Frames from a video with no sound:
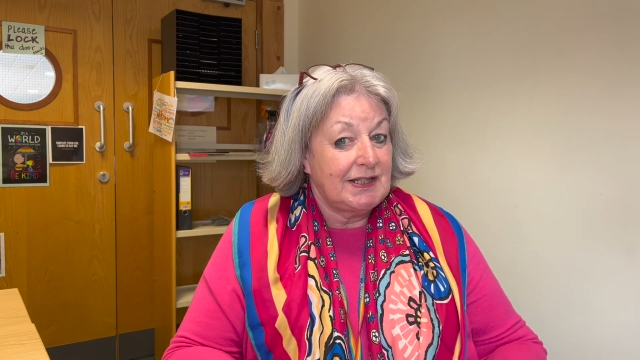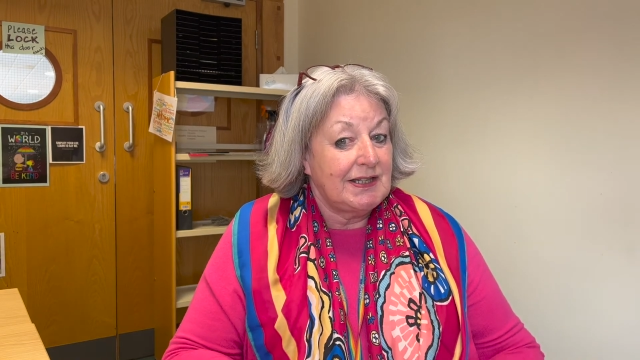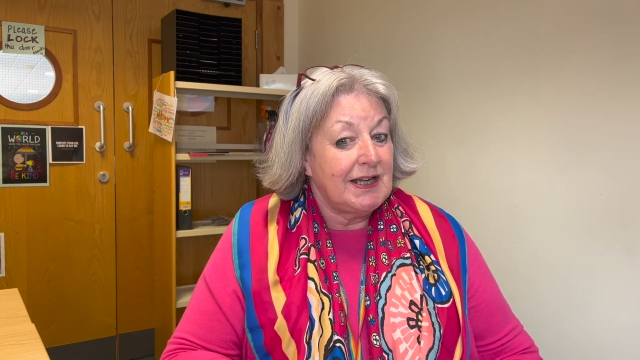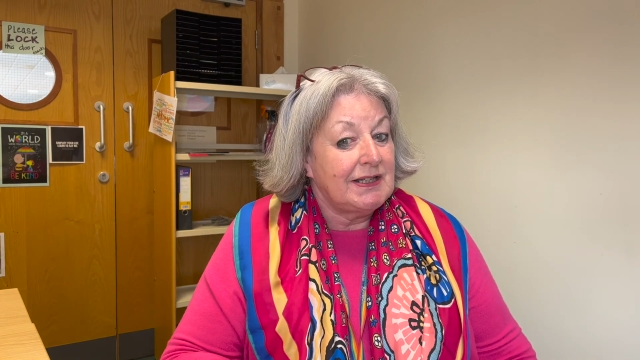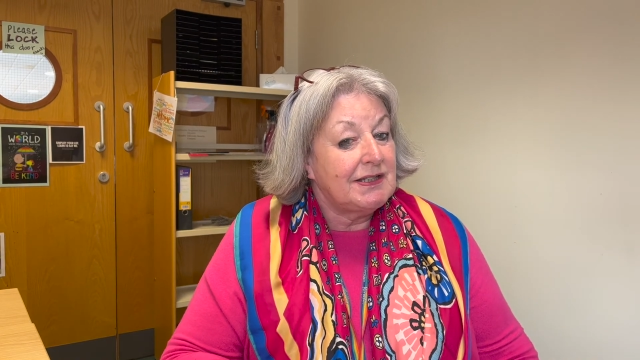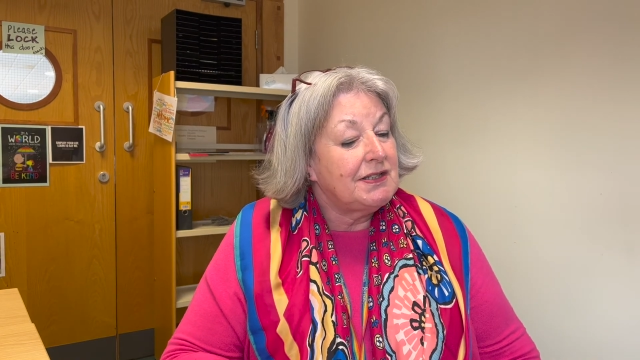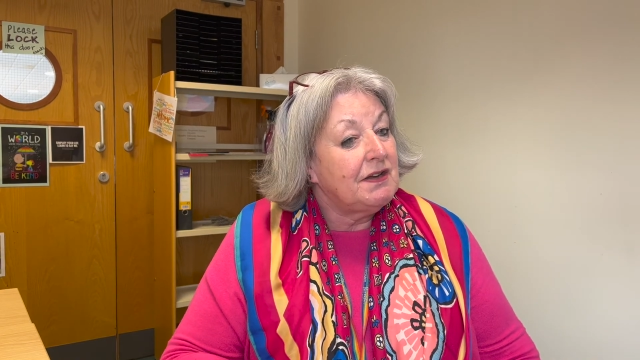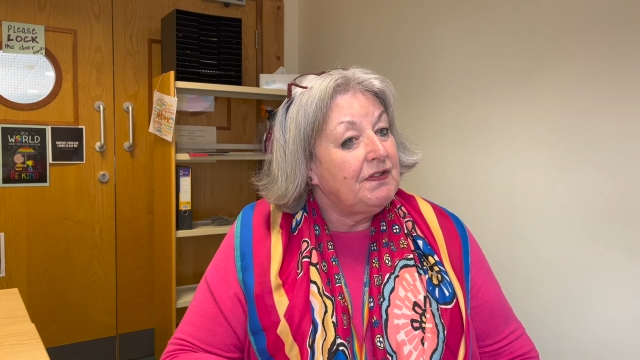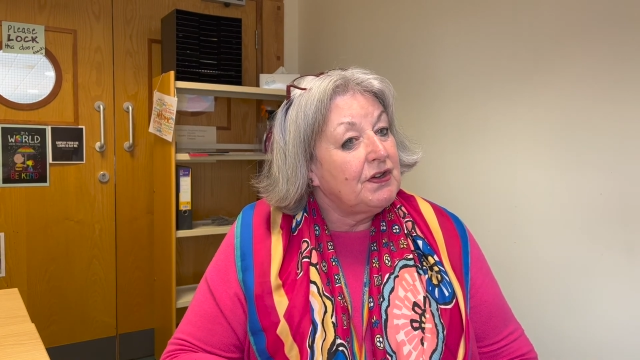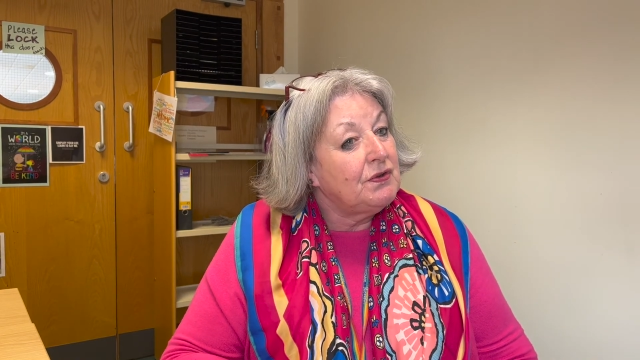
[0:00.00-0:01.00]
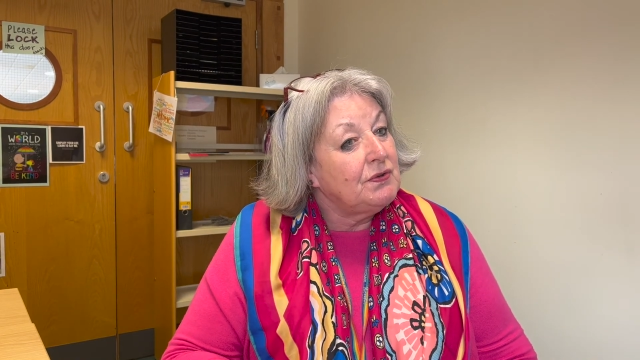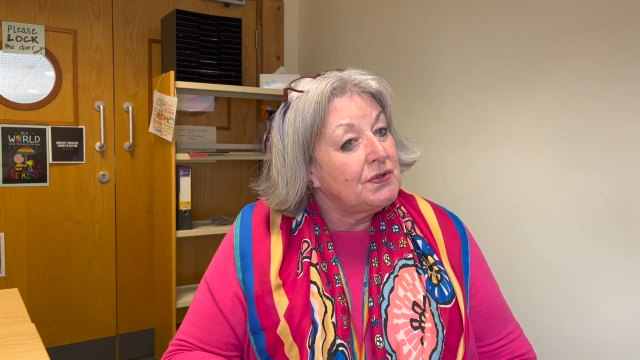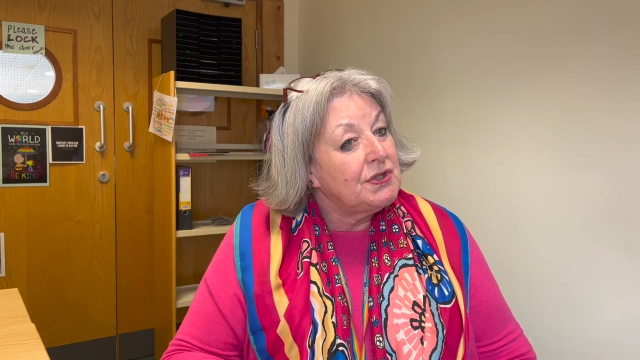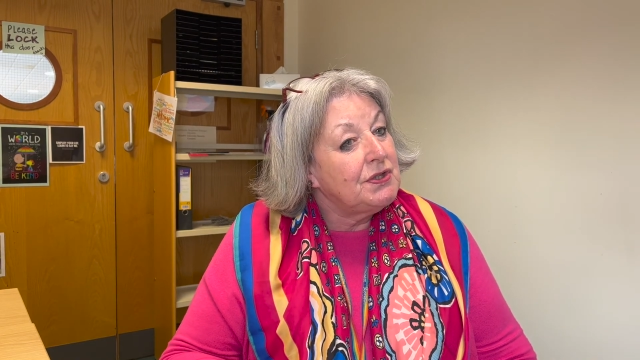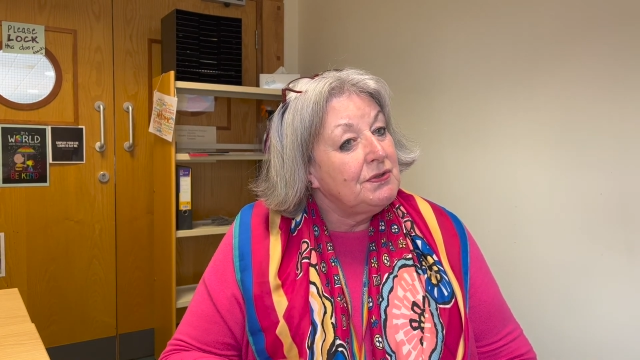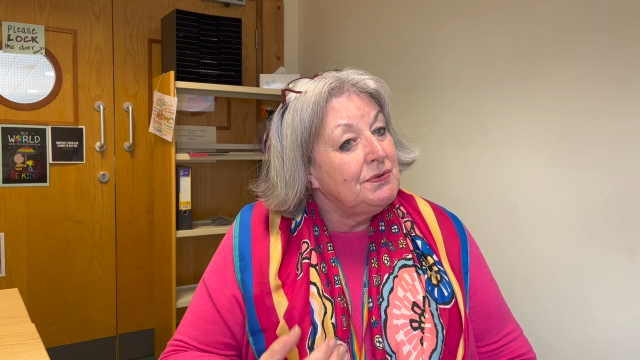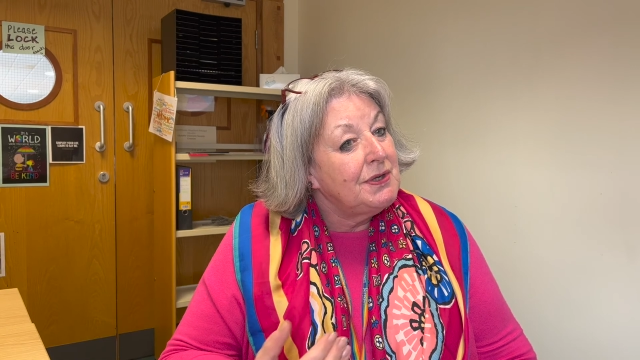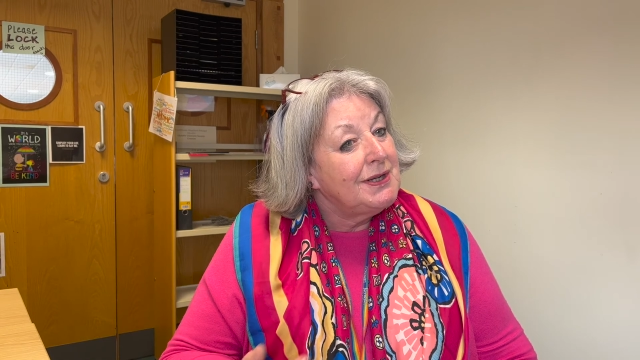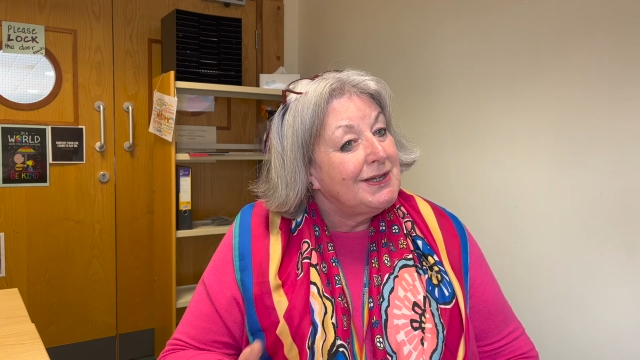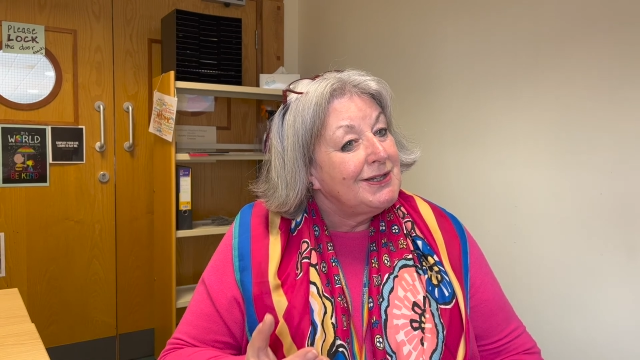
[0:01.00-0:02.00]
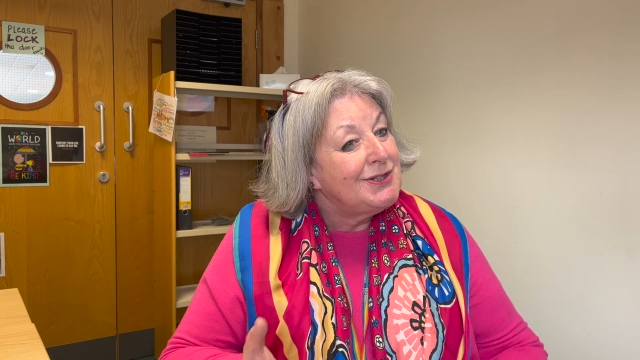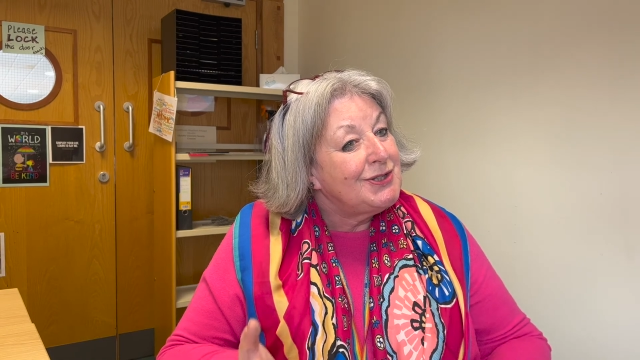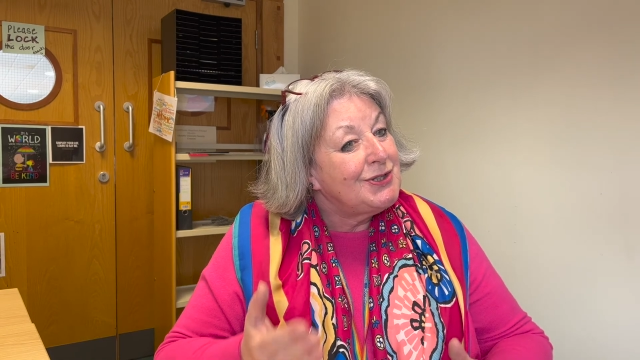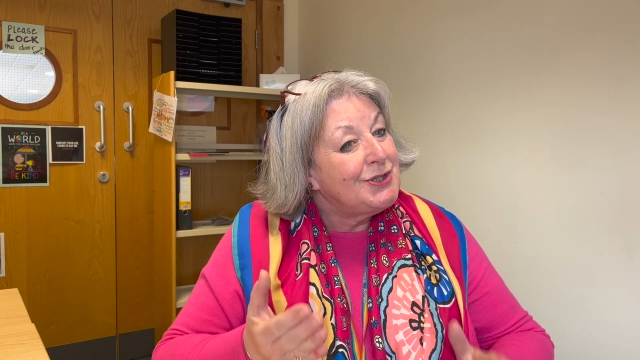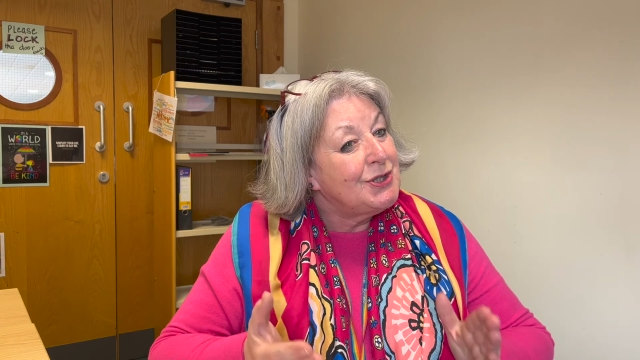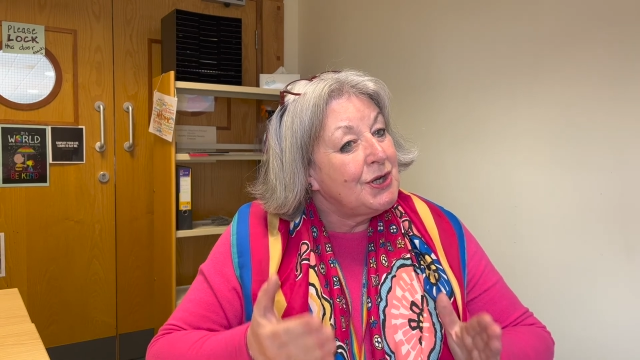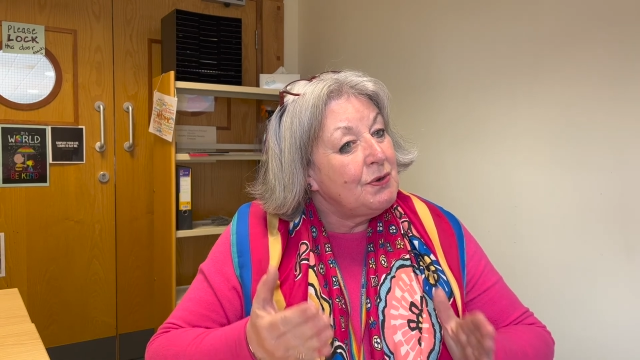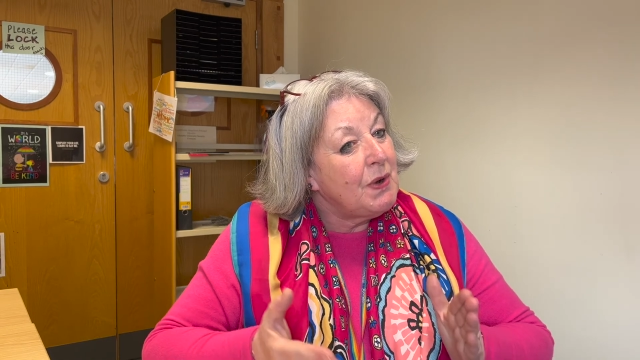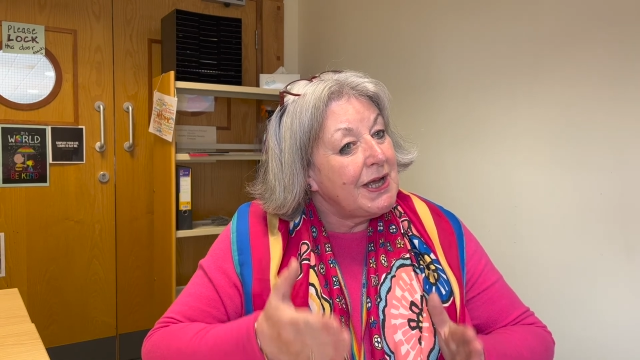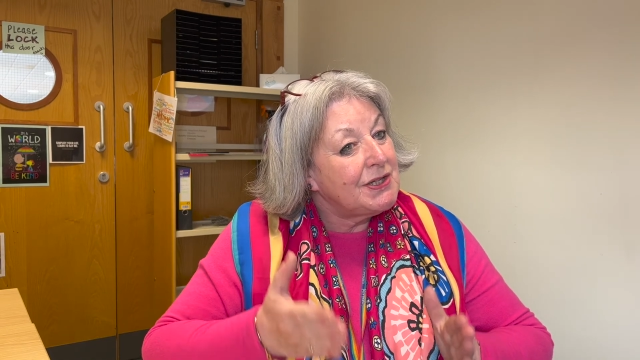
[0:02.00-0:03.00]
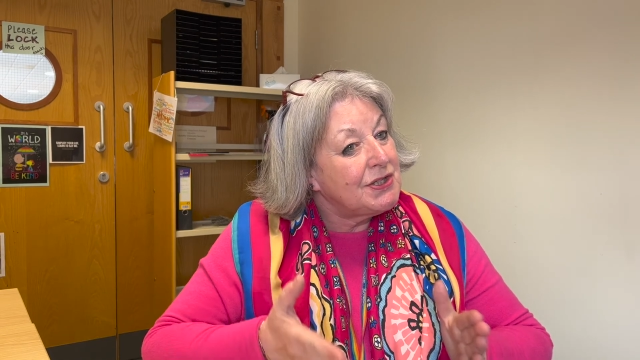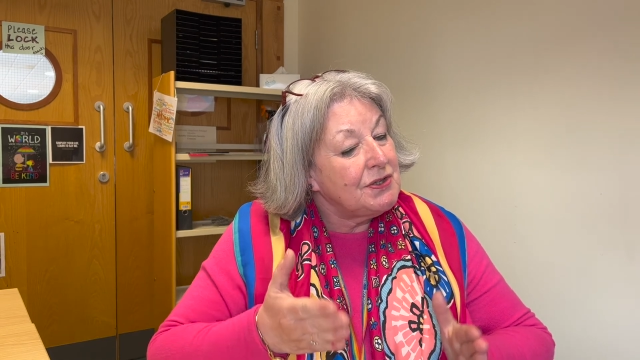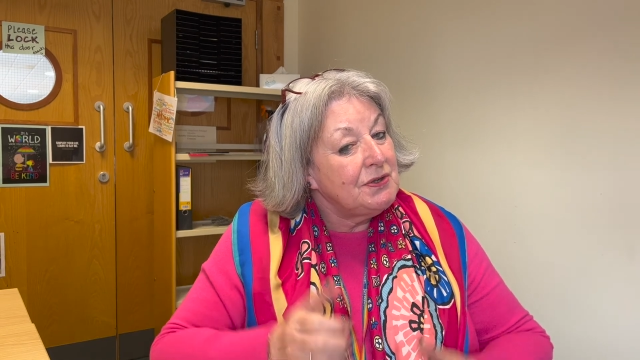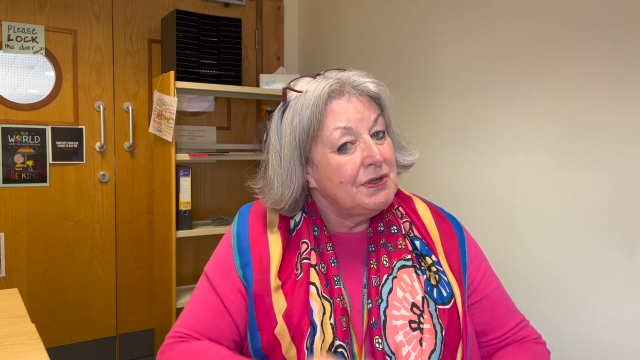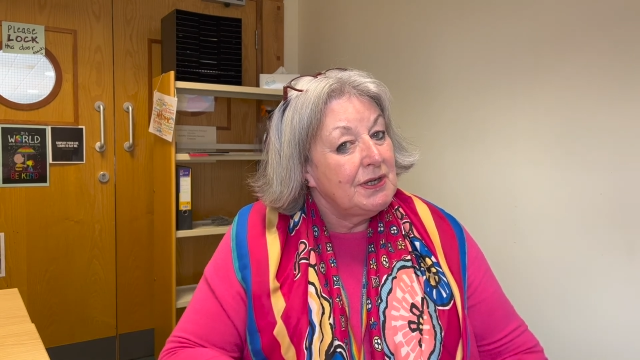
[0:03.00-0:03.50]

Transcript: it's difficult to know where to